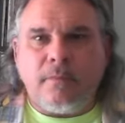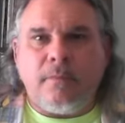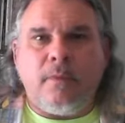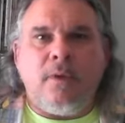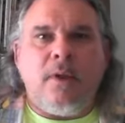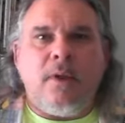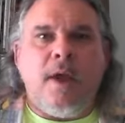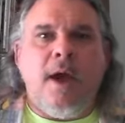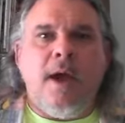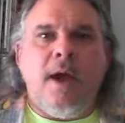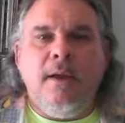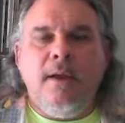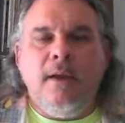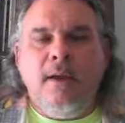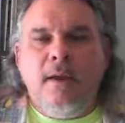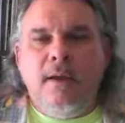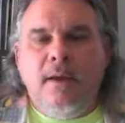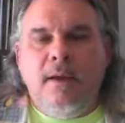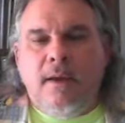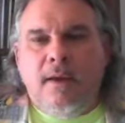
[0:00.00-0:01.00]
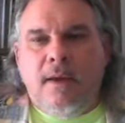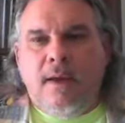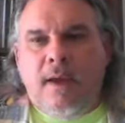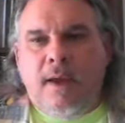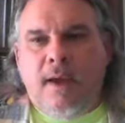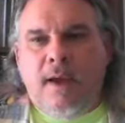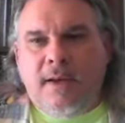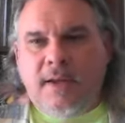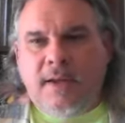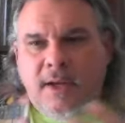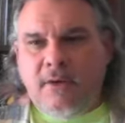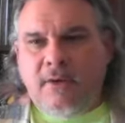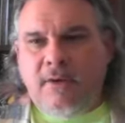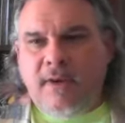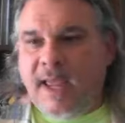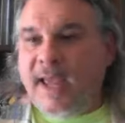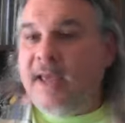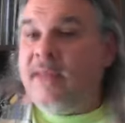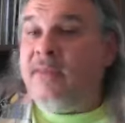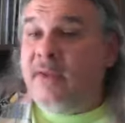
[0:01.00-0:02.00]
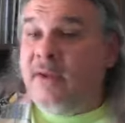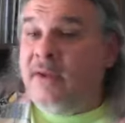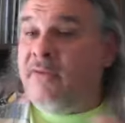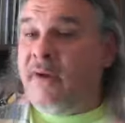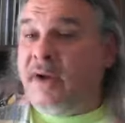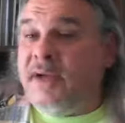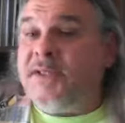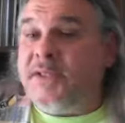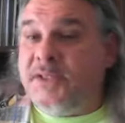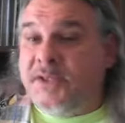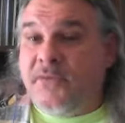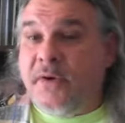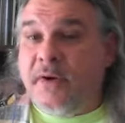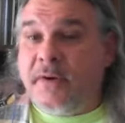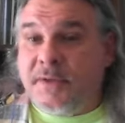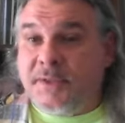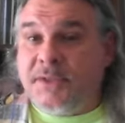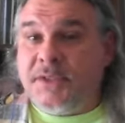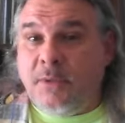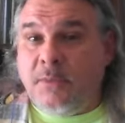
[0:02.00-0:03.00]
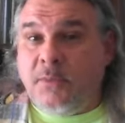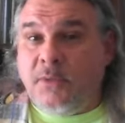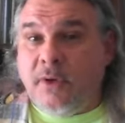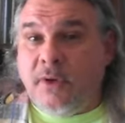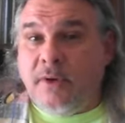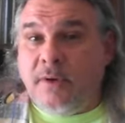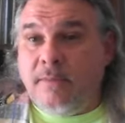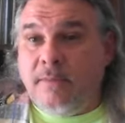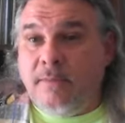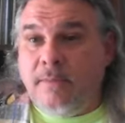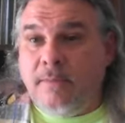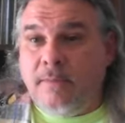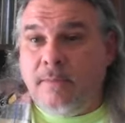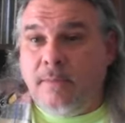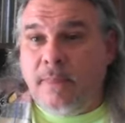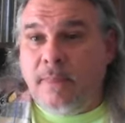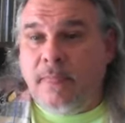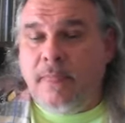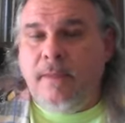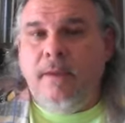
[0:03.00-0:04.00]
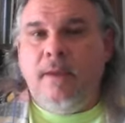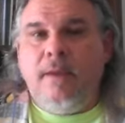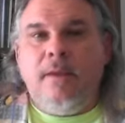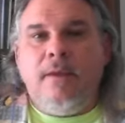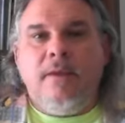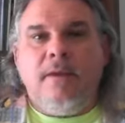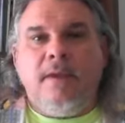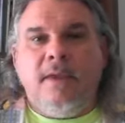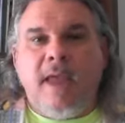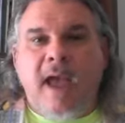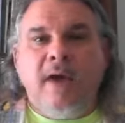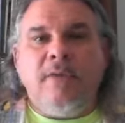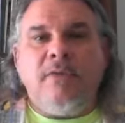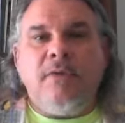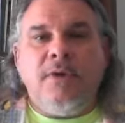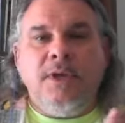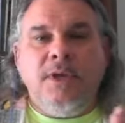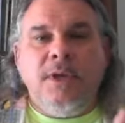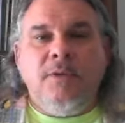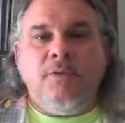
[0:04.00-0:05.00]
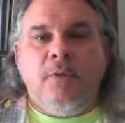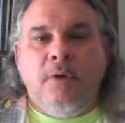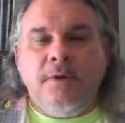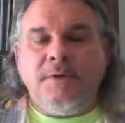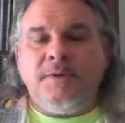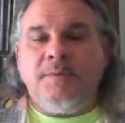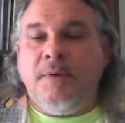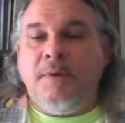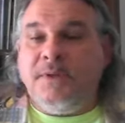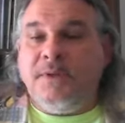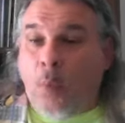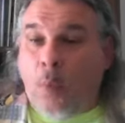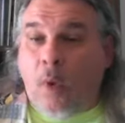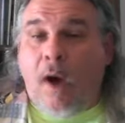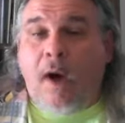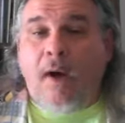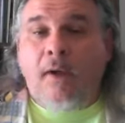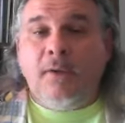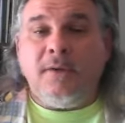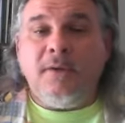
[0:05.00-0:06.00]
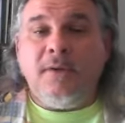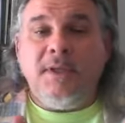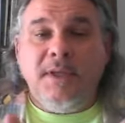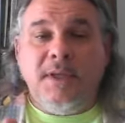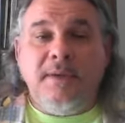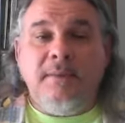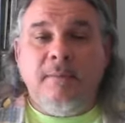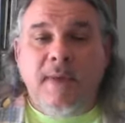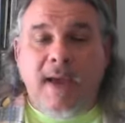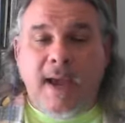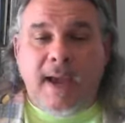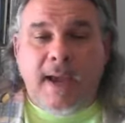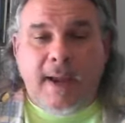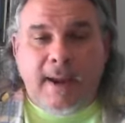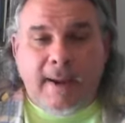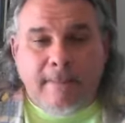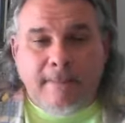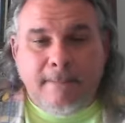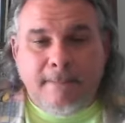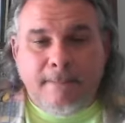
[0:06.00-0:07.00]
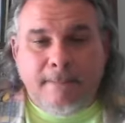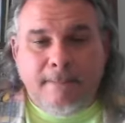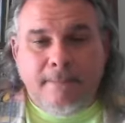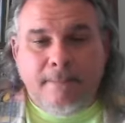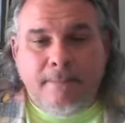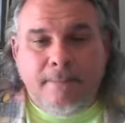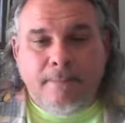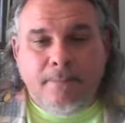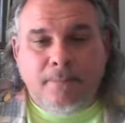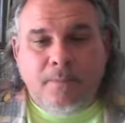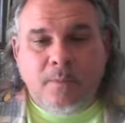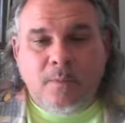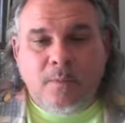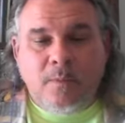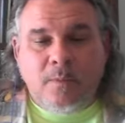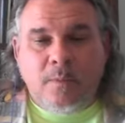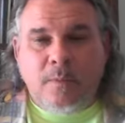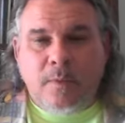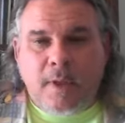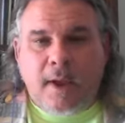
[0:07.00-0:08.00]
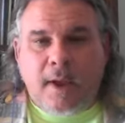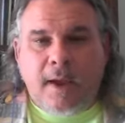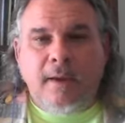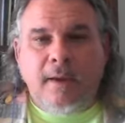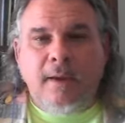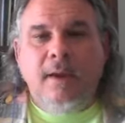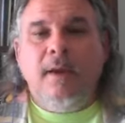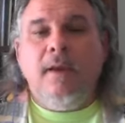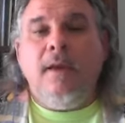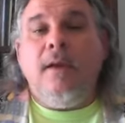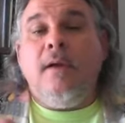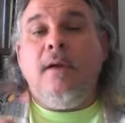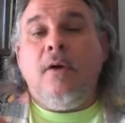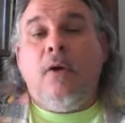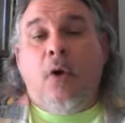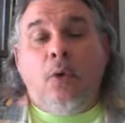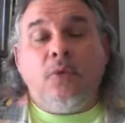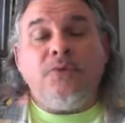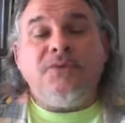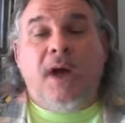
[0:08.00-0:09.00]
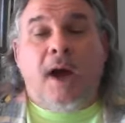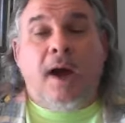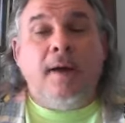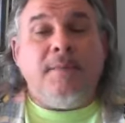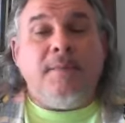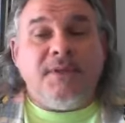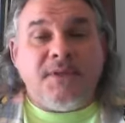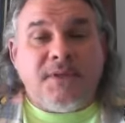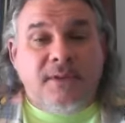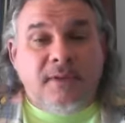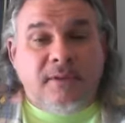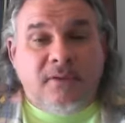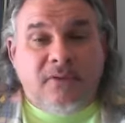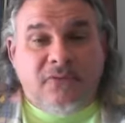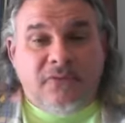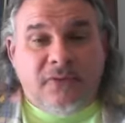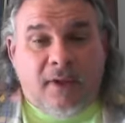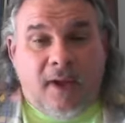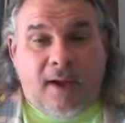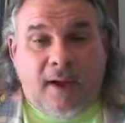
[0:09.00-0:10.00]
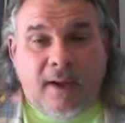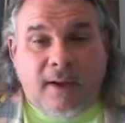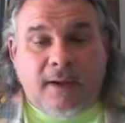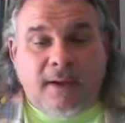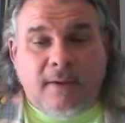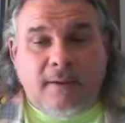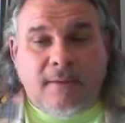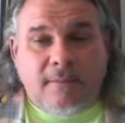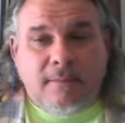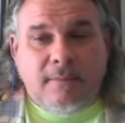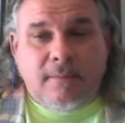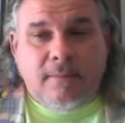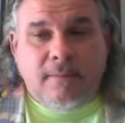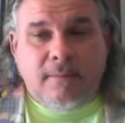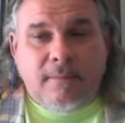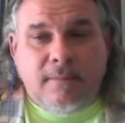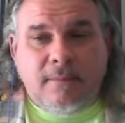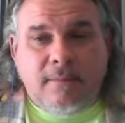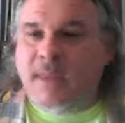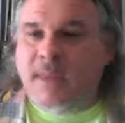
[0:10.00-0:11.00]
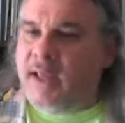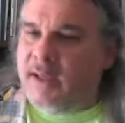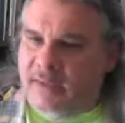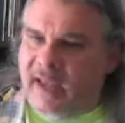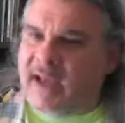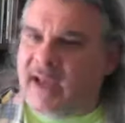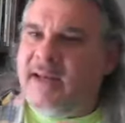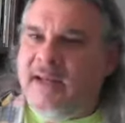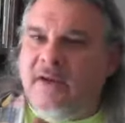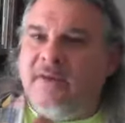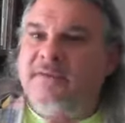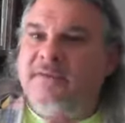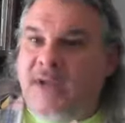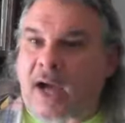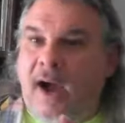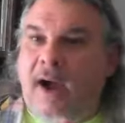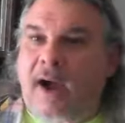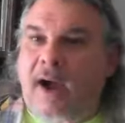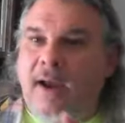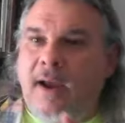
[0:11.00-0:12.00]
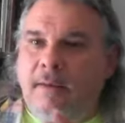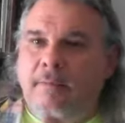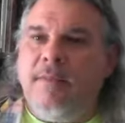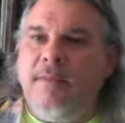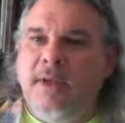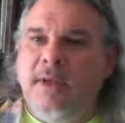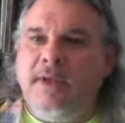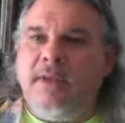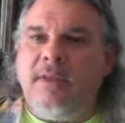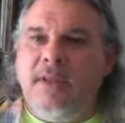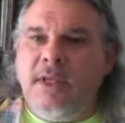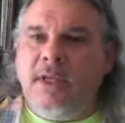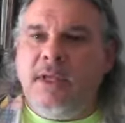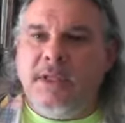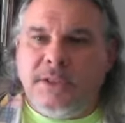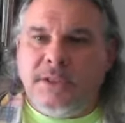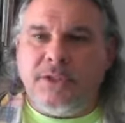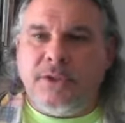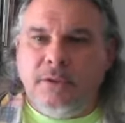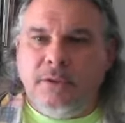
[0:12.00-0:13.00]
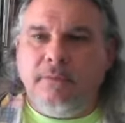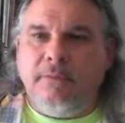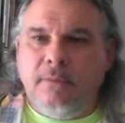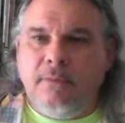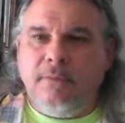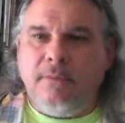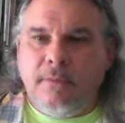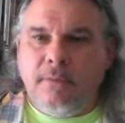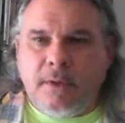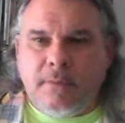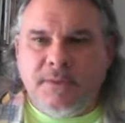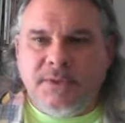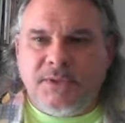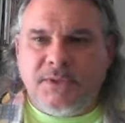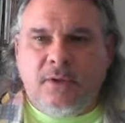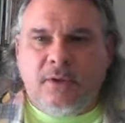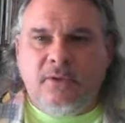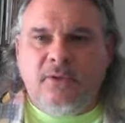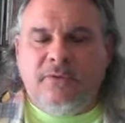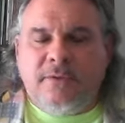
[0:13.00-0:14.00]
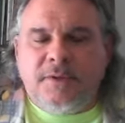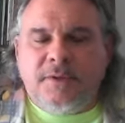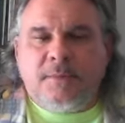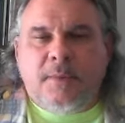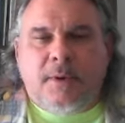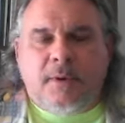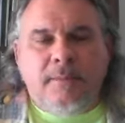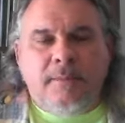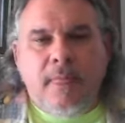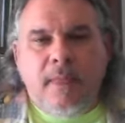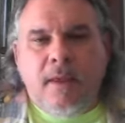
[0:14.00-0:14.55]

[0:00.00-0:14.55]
Okay, and here again, the advice is very similar. Gather ye rosebuds while ye may. Okay, old time is still a flying. Again, the idea of time being the issue, like we saw in the first poem.